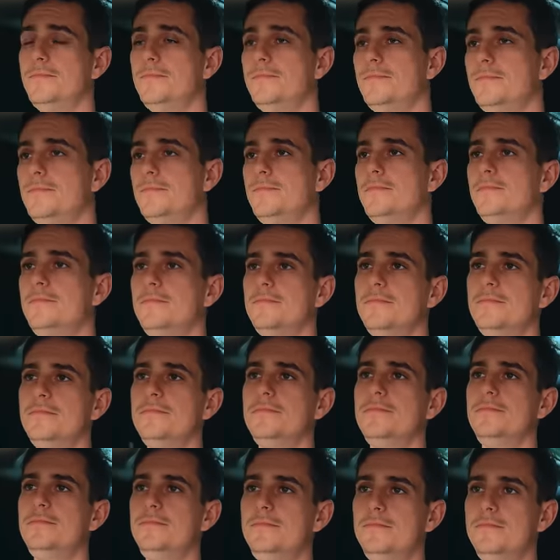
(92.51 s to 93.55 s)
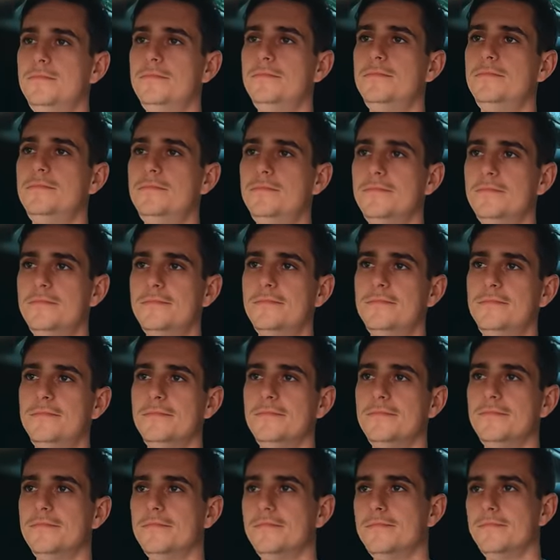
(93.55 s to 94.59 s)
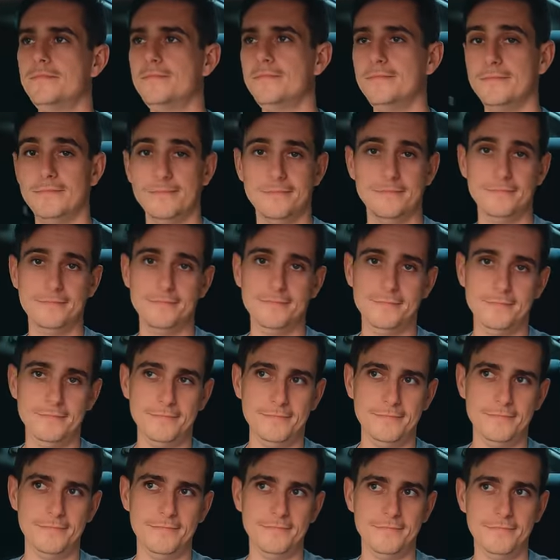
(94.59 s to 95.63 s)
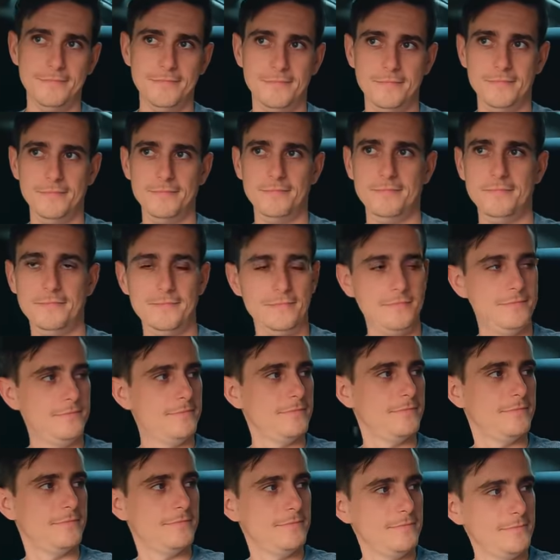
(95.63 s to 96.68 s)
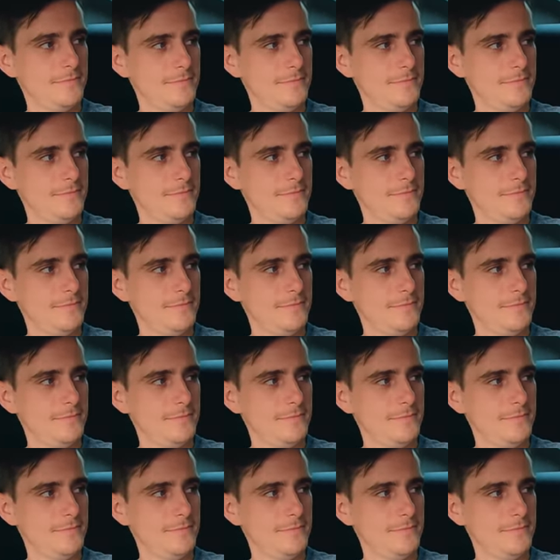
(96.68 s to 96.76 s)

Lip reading: (silent)